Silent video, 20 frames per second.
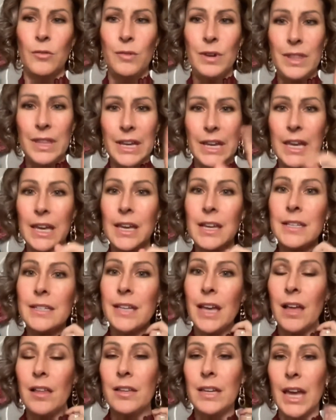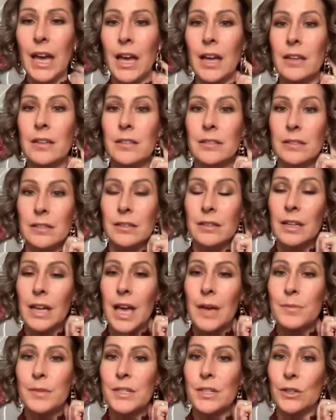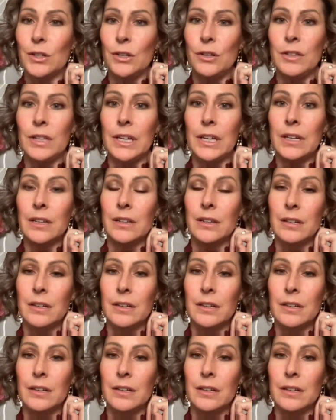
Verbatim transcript: With a kiss? Hell yeah. Absolutely.